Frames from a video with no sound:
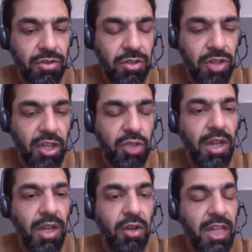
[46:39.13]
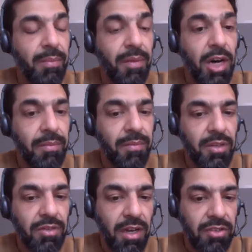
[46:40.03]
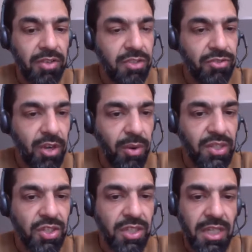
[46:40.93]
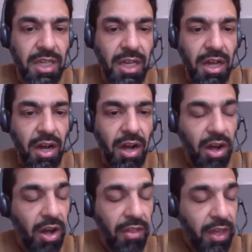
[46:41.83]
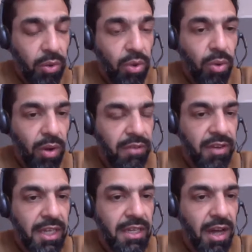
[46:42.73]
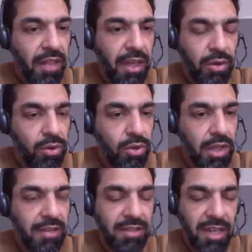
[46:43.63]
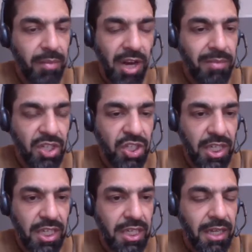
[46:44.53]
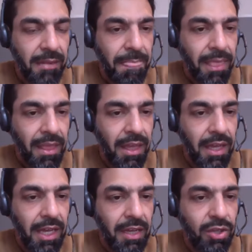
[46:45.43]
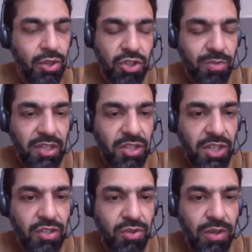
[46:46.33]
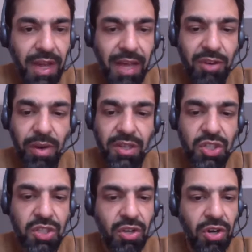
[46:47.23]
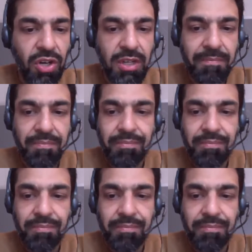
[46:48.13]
to go to our local imam to answer a question, are they all qualified? Is an imam a sheikh? Who should we turn to if I have a question on,